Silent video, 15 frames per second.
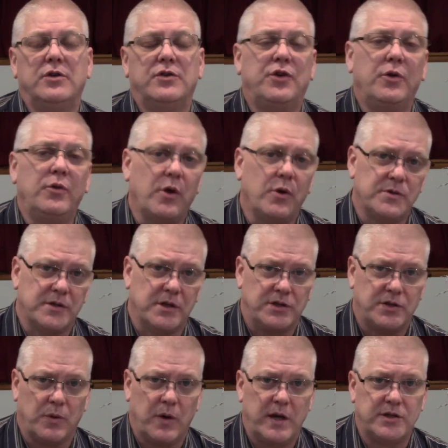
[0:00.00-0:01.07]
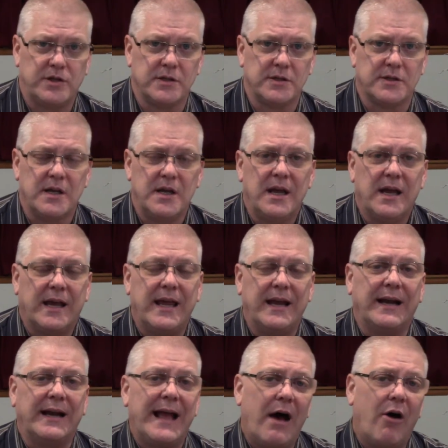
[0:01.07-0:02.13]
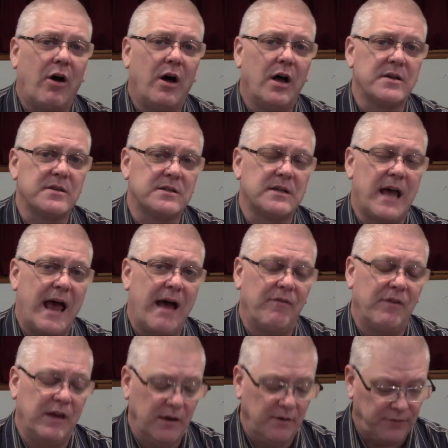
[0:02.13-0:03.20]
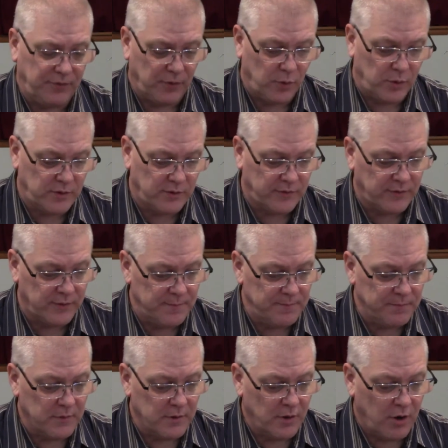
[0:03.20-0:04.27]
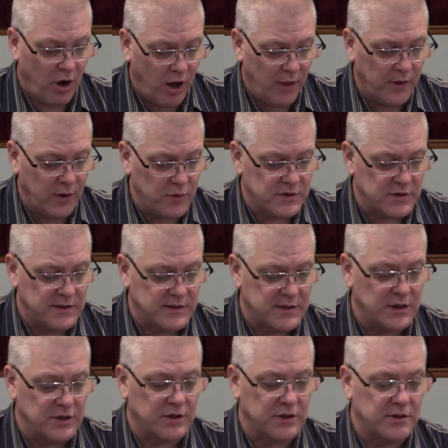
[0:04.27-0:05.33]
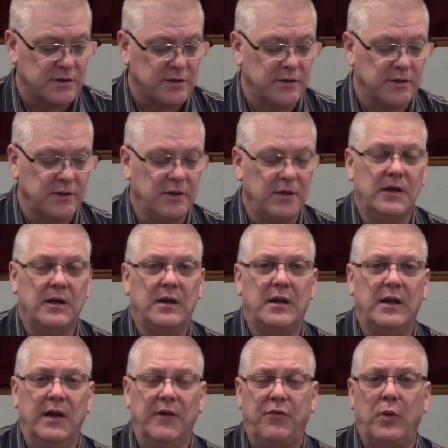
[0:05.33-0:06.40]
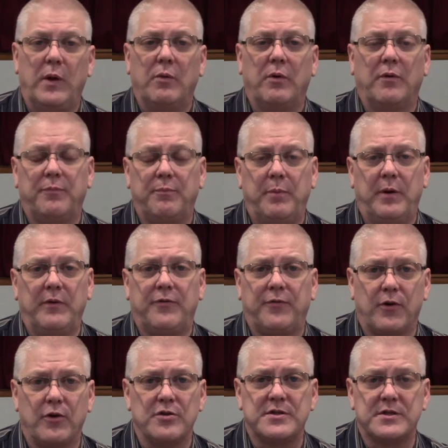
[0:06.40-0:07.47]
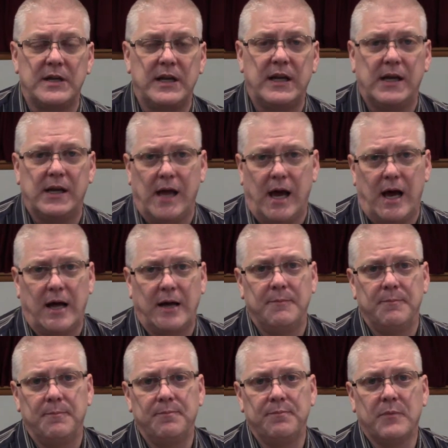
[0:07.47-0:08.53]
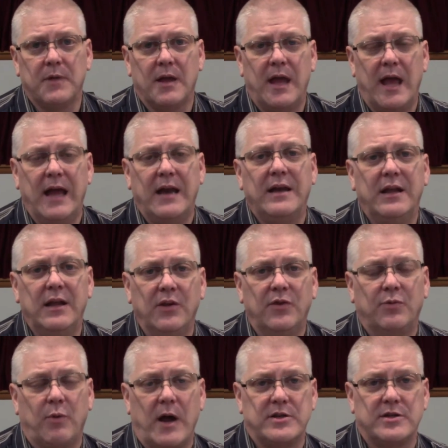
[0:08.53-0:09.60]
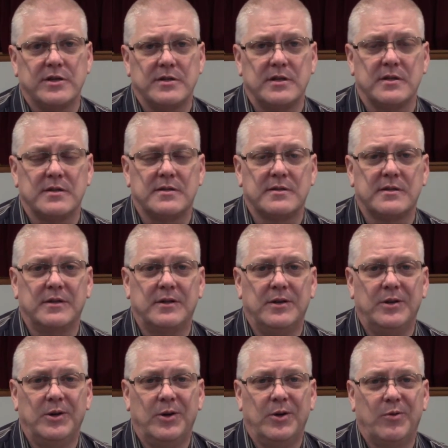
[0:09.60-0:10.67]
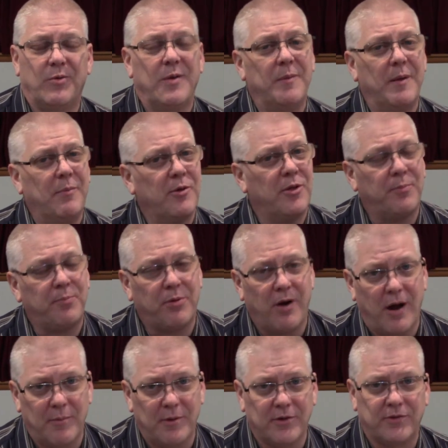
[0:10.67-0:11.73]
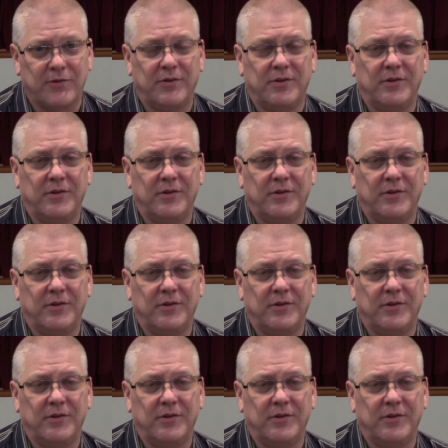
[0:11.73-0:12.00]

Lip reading: to those situations can allow us to have influence on those decisions if we will but first seek God and His righteousness. Remember the promise